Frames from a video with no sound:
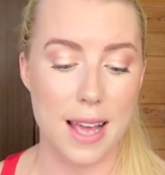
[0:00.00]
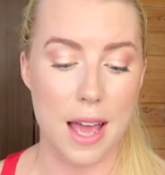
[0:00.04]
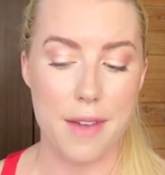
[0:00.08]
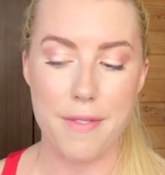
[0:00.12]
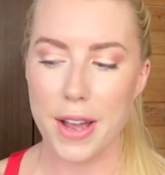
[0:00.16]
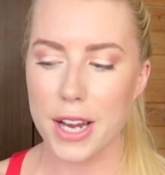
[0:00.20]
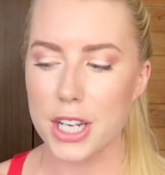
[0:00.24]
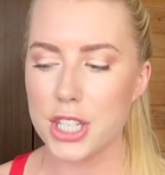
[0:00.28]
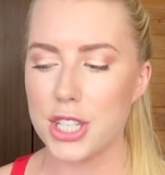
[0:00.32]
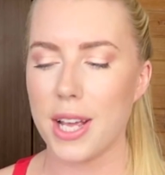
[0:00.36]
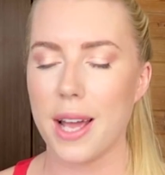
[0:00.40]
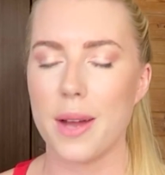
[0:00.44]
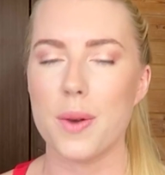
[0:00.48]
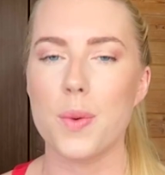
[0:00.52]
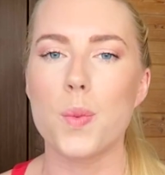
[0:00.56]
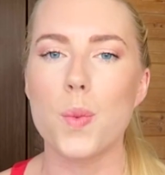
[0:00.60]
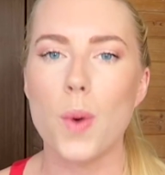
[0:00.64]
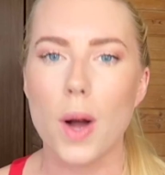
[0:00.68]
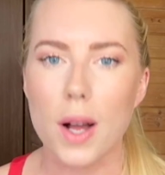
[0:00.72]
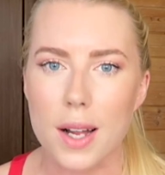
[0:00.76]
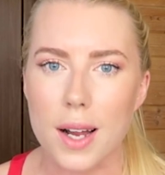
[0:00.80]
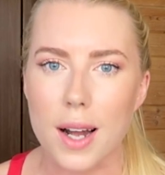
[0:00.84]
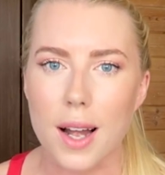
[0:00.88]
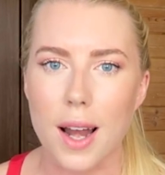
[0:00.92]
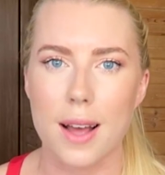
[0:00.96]
I've actually had
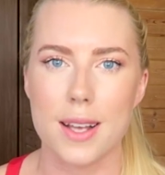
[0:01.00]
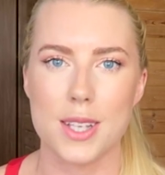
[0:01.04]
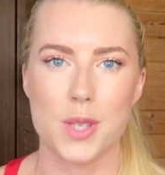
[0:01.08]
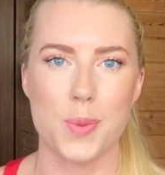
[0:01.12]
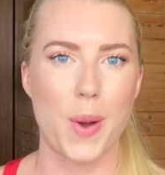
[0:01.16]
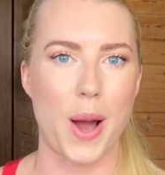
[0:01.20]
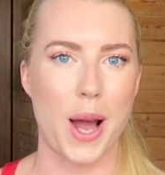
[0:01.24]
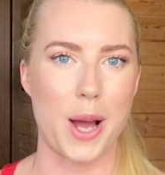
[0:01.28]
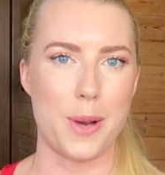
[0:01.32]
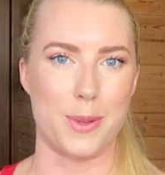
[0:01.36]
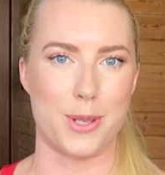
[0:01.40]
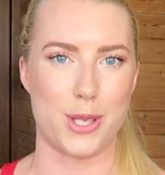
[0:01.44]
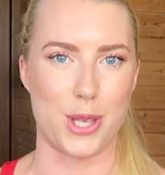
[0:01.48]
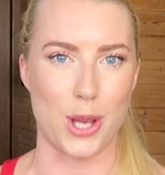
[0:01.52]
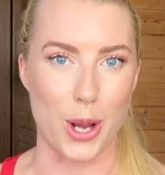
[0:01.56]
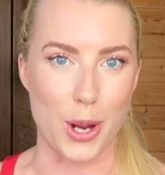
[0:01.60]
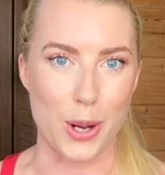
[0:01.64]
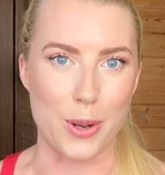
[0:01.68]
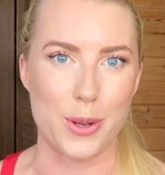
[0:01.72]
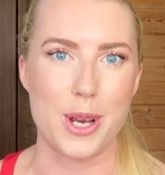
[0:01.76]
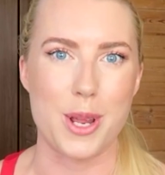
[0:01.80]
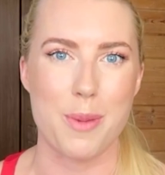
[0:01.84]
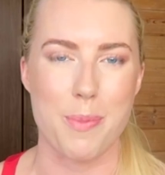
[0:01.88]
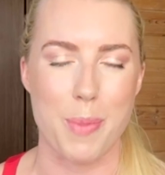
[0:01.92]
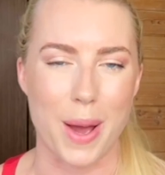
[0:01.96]
one class where I was the
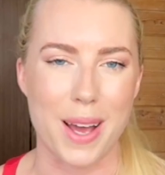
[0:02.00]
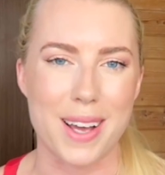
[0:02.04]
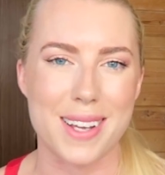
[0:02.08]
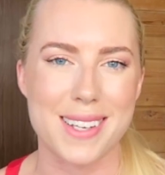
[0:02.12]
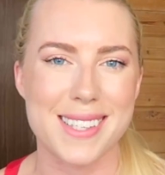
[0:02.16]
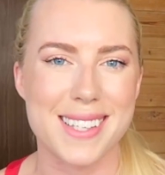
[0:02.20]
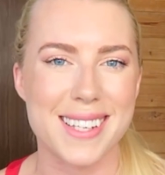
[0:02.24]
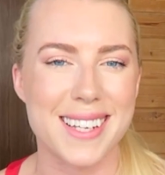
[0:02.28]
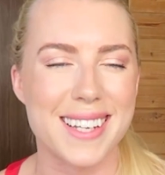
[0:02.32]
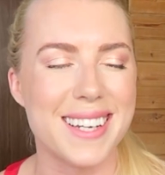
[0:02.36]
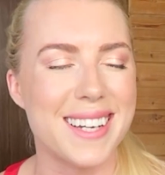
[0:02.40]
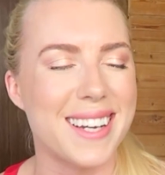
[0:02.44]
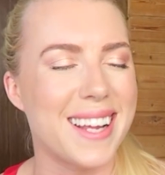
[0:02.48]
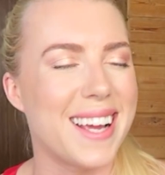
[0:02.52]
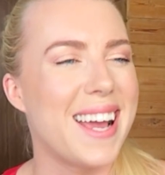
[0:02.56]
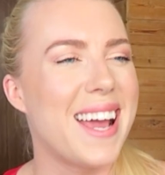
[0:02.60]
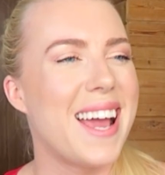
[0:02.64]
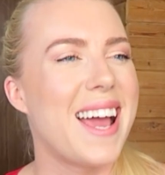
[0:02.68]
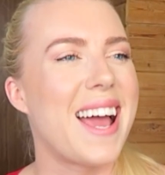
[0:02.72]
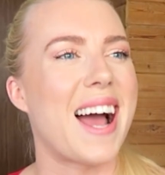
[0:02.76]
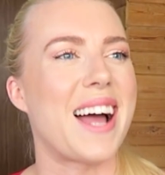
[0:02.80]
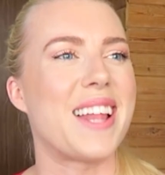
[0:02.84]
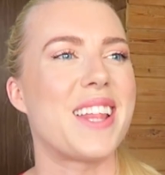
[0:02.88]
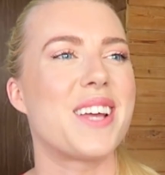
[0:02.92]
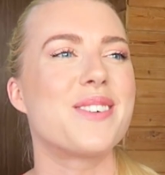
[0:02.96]
only person,
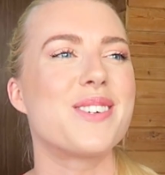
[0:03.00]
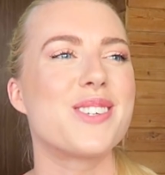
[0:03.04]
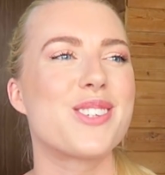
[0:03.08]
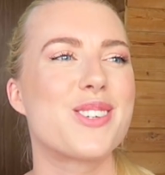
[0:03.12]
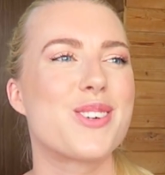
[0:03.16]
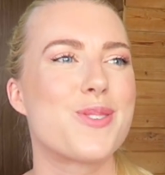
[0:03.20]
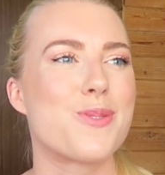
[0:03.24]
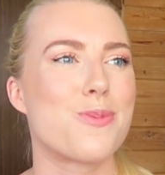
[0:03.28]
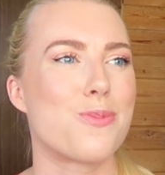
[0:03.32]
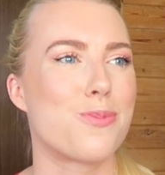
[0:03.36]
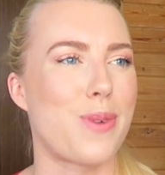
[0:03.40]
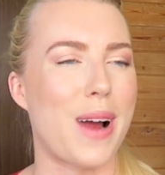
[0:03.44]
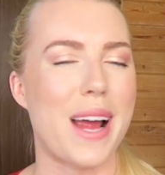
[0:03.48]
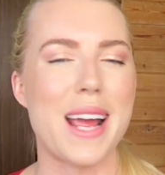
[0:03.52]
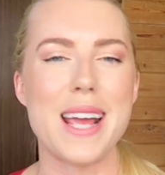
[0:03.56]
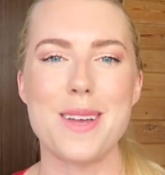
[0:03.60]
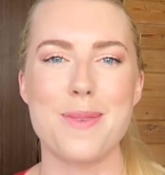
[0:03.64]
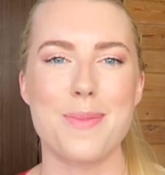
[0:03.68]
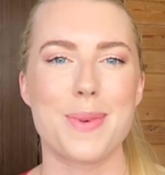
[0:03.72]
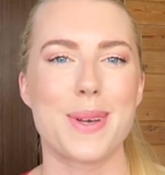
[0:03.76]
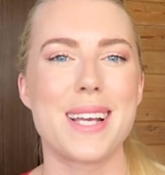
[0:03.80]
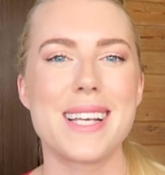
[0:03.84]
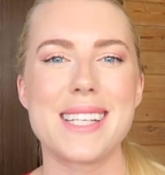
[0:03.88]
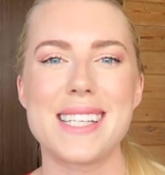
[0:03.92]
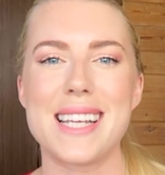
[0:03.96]
and that was great
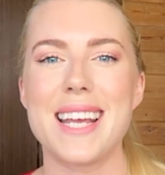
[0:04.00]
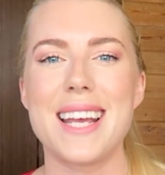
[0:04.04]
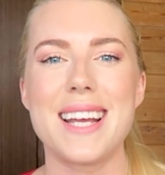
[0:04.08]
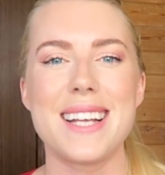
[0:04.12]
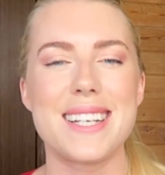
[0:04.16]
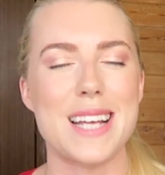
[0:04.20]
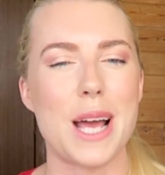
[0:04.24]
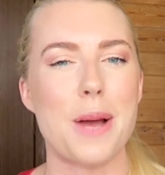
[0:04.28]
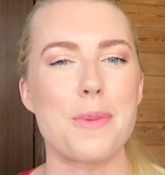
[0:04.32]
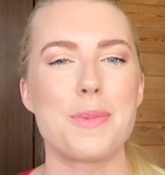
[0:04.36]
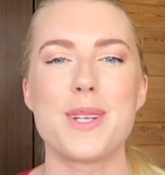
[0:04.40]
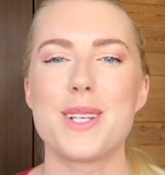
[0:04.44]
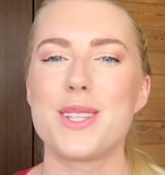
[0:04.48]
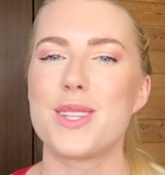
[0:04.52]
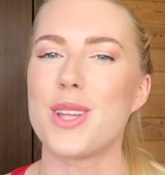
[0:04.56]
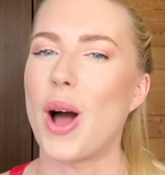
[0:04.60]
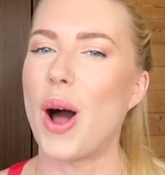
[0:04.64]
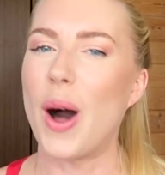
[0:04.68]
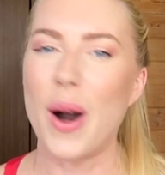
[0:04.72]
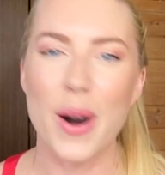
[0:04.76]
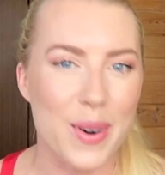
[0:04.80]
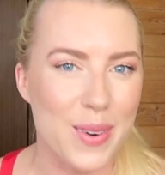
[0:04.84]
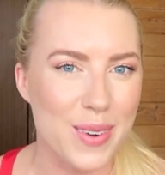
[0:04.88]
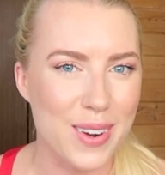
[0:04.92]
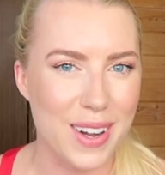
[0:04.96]
because he adapted the
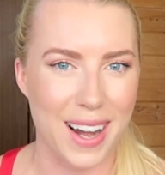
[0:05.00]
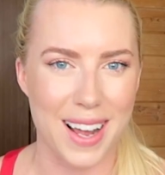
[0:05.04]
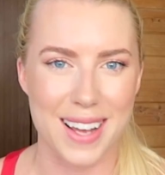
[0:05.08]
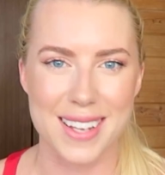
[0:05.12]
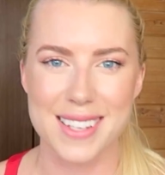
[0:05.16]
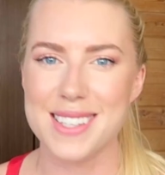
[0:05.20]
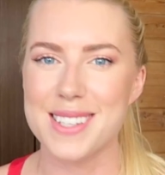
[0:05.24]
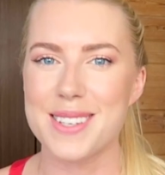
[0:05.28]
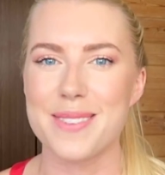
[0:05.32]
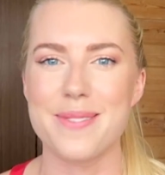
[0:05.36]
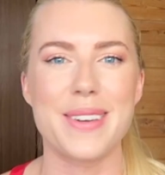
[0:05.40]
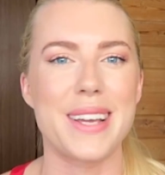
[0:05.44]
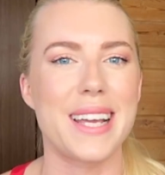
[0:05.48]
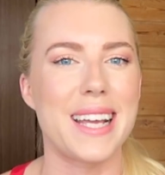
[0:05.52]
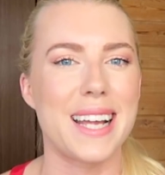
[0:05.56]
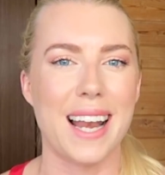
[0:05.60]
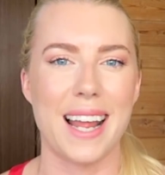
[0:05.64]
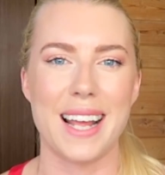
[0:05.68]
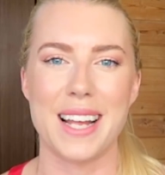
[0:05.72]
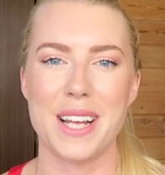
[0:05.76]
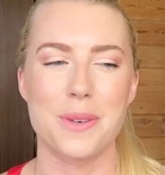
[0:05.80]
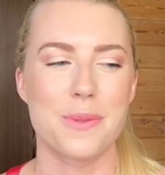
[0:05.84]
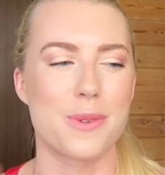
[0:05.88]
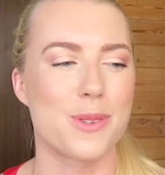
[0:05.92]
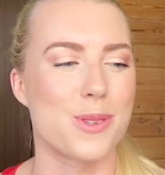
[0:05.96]
whole class to me.
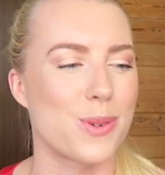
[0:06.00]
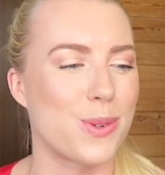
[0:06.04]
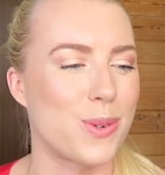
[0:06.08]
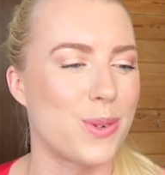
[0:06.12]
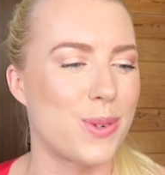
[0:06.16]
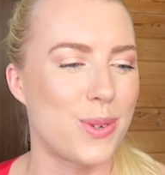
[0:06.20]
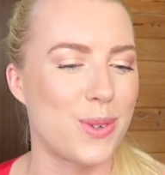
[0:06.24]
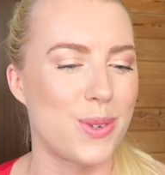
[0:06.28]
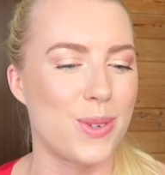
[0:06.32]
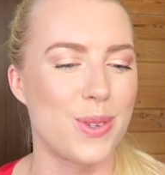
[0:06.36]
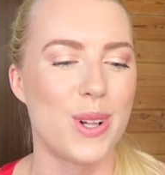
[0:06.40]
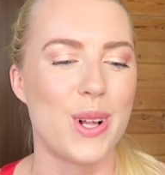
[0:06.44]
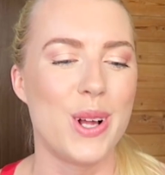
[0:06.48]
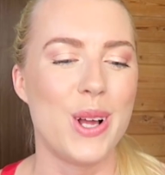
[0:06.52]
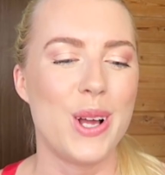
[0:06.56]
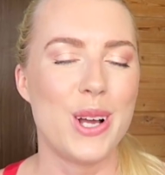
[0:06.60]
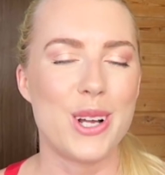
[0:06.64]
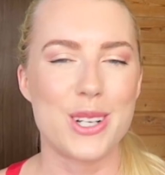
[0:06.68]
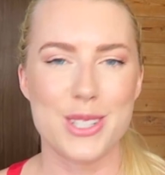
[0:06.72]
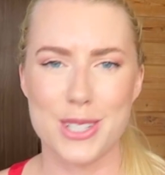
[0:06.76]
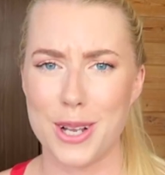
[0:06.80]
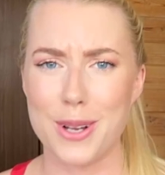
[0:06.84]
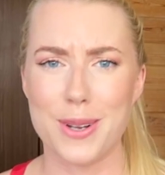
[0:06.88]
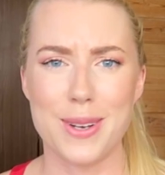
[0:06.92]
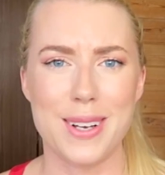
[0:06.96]
Like, it was all
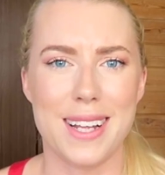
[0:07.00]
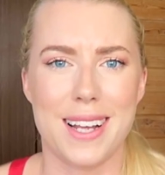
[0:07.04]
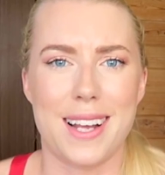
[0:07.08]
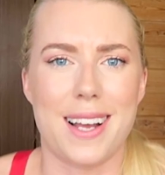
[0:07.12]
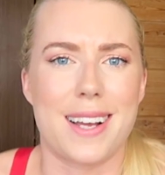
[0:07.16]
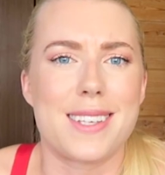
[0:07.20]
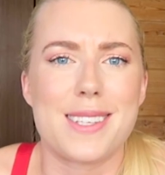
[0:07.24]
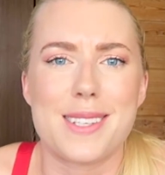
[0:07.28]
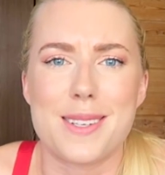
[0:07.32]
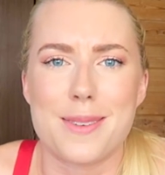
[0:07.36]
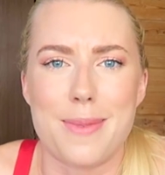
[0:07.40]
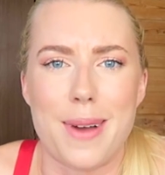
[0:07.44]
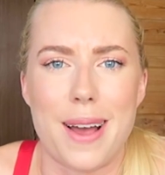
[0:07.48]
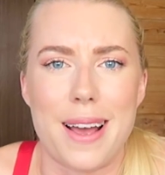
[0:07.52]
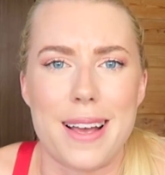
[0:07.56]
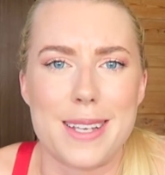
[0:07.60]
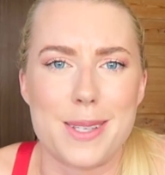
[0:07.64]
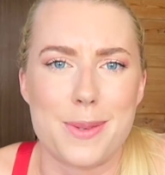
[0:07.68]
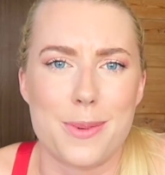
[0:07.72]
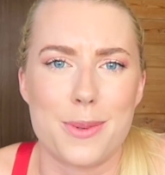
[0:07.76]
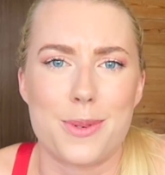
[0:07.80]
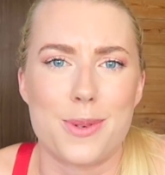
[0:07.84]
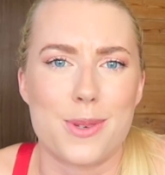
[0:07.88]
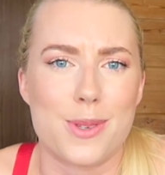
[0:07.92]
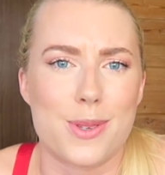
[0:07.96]
totally
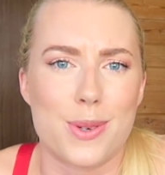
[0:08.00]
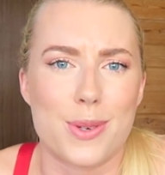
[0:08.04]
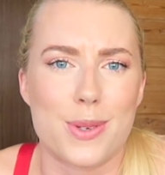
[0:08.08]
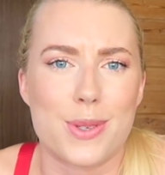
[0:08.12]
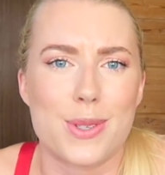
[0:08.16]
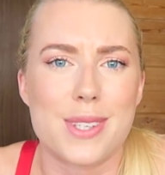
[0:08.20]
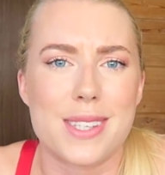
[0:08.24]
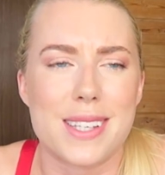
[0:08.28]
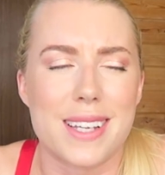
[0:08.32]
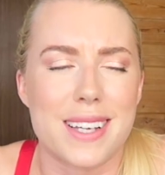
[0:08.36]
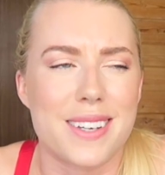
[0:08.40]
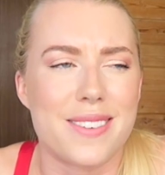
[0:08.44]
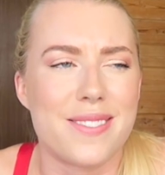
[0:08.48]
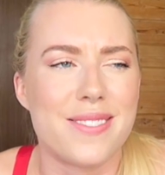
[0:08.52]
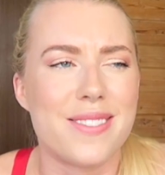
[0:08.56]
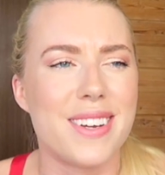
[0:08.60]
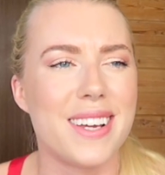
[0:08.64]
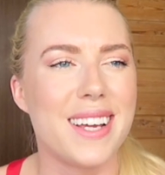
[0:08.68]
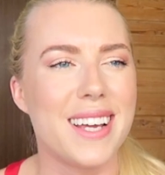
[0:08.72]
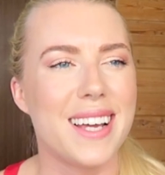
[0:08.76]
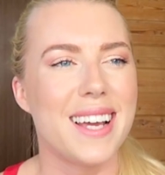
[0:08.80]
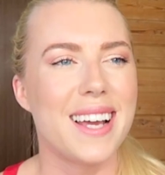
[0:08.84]
customized, which was awesome.